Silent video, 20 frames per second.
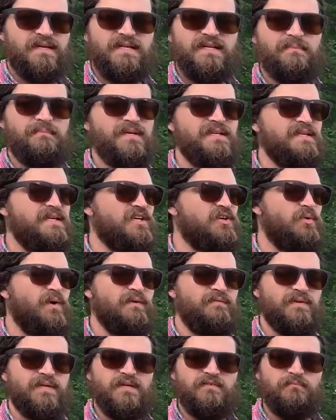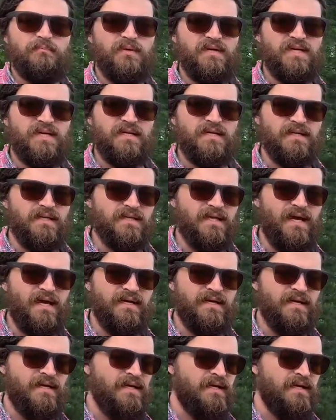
going to be the equivalent of putting like